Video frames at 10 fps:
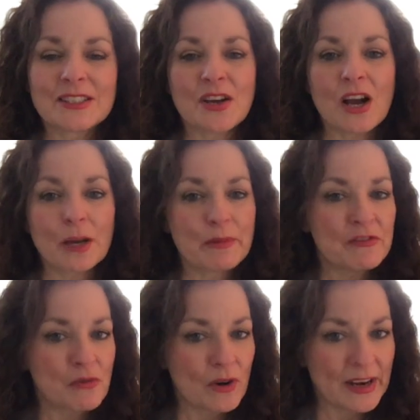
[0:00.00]
talk
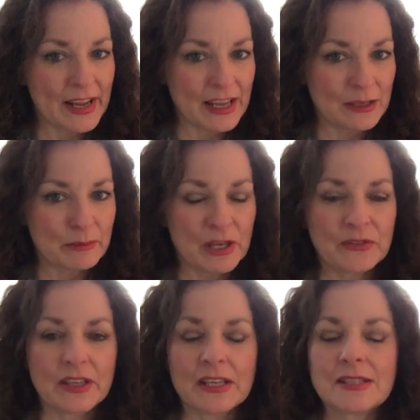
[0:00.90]
beforehand about
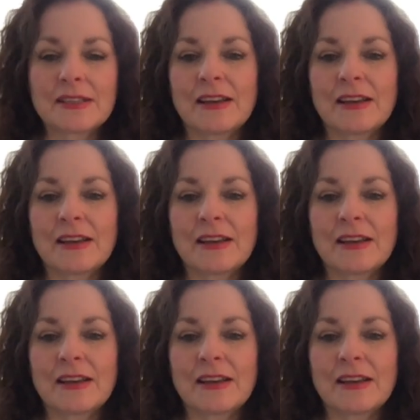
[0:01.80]
this,